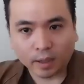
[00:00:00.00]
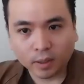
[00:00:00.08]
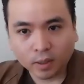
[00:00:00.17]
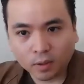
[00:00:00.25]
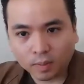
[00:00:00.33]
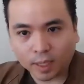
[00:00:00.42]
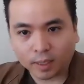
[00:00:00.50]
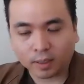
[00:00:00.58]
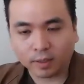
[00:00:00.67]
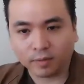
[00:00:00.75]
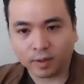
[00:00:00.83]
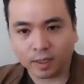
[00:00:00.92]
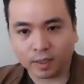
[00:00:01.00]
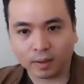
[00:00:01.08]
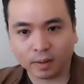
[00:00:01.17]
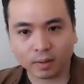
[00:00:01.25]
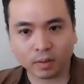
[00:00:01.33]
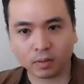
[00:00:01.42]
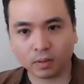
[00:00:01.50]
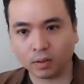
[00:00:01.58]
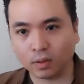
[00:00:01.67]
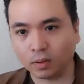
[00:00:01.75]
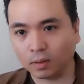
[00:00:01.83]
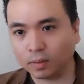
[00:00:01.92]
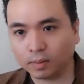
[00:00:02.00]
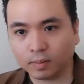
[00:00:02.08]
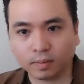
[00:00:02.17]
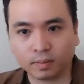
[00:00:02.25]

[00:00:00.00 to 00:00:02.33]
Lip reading: how do you make a living through